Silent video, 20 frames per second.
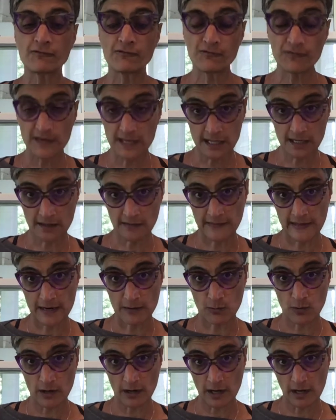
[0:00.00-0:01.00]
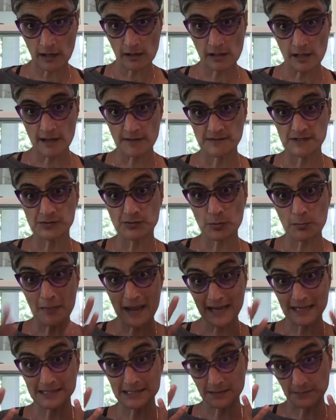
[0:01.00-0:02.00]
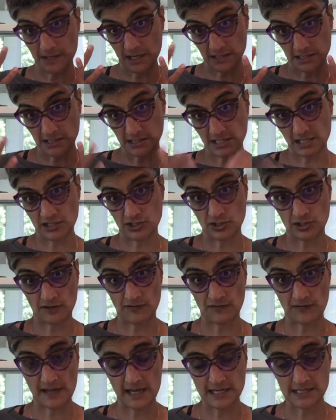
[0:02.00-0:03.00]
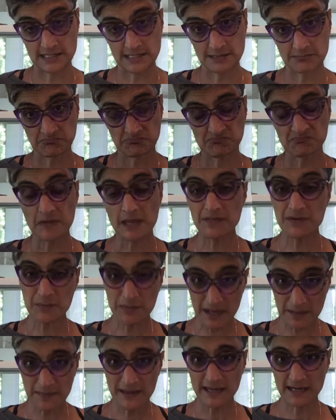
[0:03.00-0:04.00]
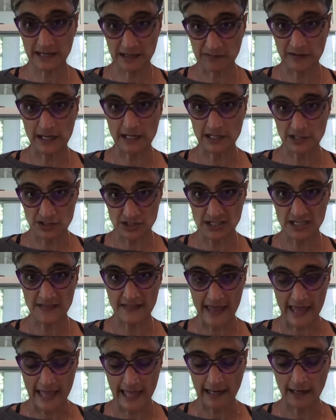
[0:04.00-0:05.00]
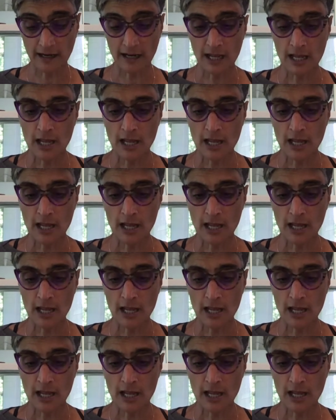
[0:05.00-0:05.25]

feel that wearing gloves reminds them not to touch their face, and there may be an advantage to that.